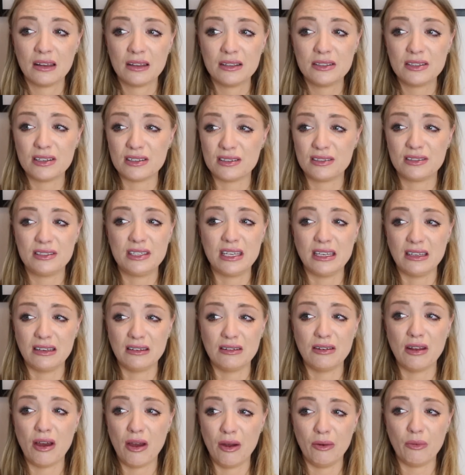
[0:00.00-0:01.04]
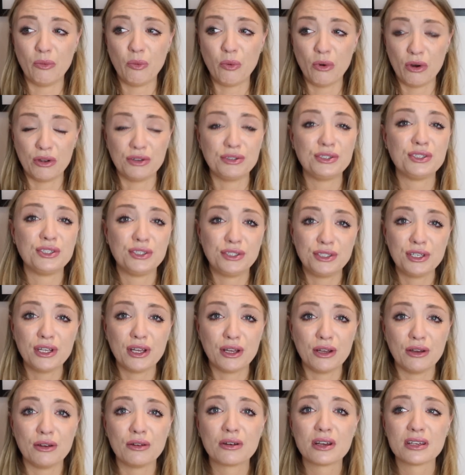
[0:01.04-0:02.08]
just didn't know what to
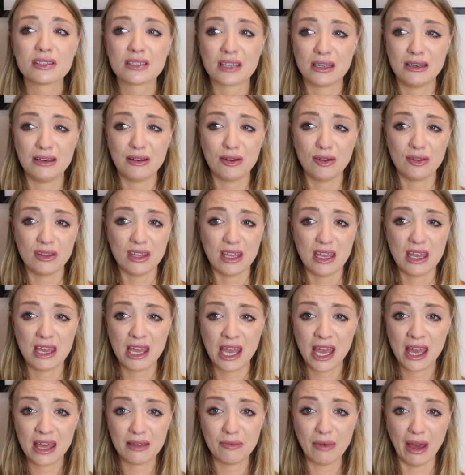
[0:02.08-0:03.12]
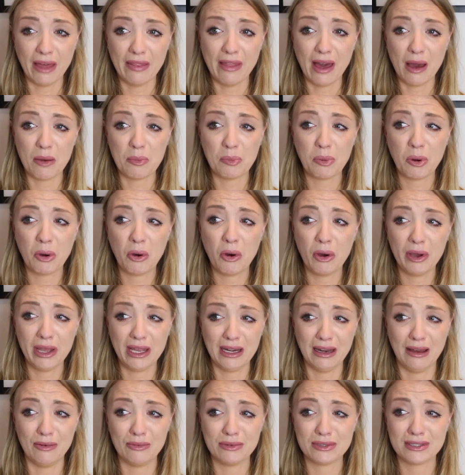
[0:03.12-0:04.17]
do, because I knew that at that
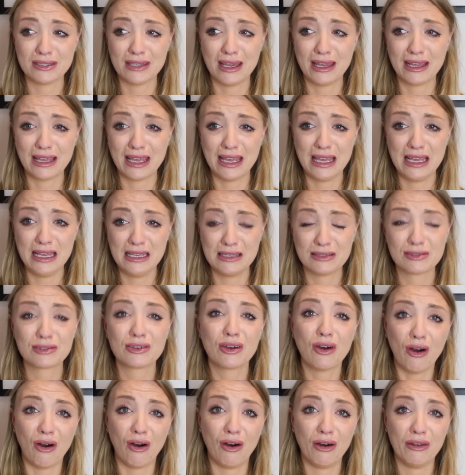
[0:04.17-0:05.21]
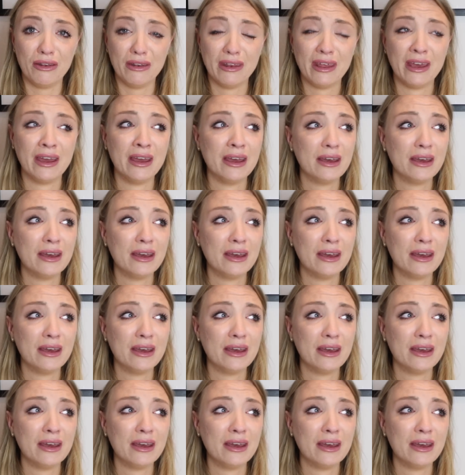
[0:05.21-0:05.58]
point I was like, he's gone.